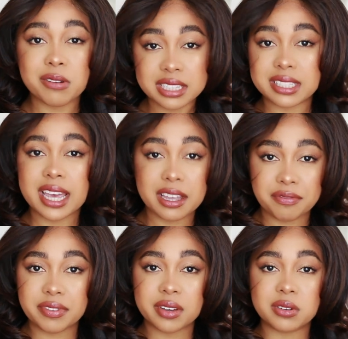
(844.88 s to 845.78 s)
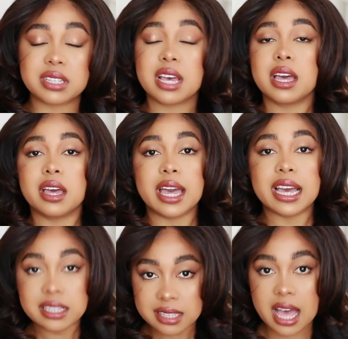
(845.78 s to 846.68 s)
I would say it feels
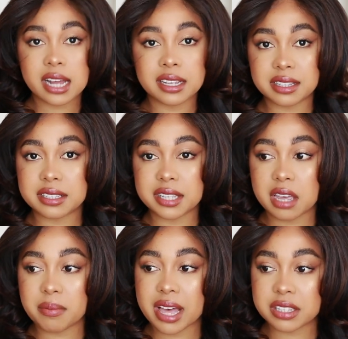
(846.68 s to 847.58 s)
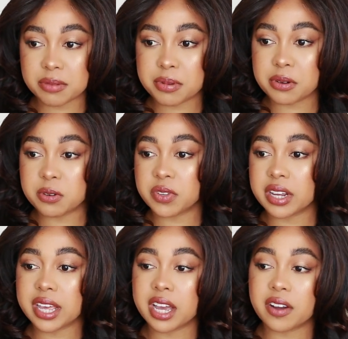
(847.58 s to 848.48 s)
exactly the same as the
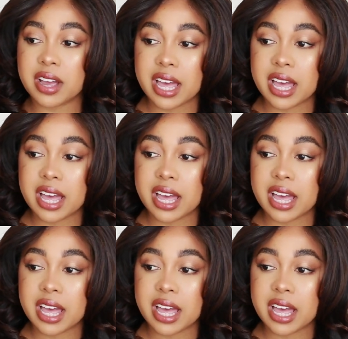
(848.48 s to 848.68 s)
Peruvian hair.